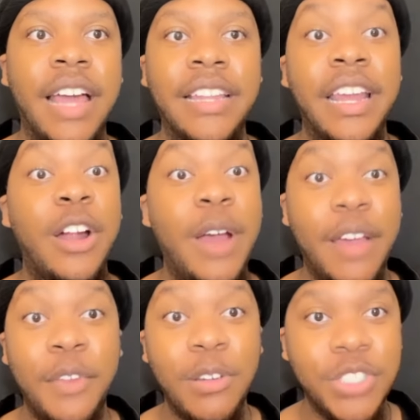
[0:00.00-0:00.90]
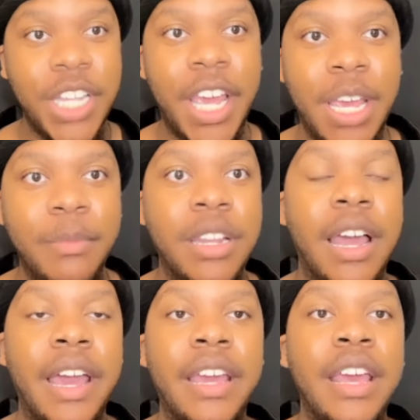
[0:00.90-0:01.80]
Like, they don't have no shame. They're
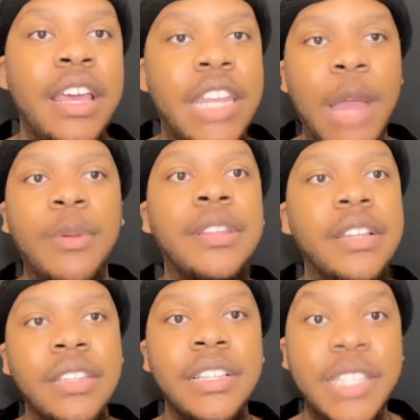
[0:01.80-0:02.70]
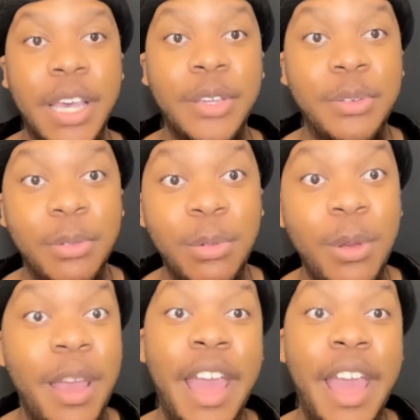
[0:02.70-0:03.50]
like, they will literally tell you